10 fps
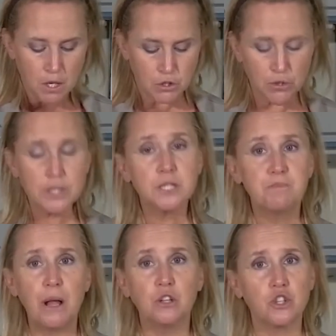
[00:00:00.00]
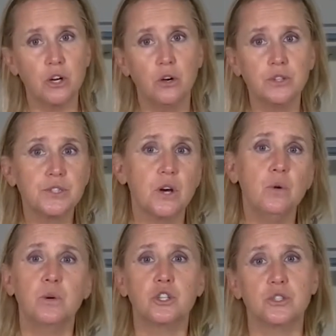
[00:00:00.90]
So this is
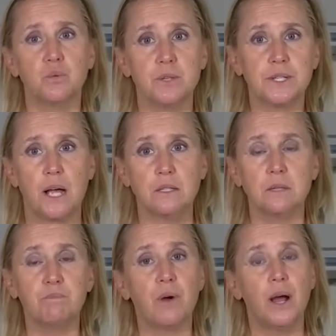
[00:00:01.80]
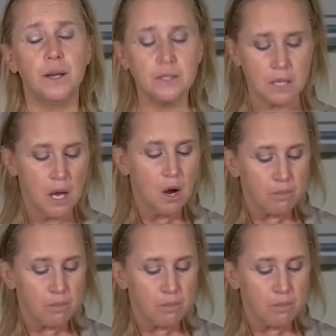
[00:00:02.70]
BelGioioso, which is a Wisconsin product.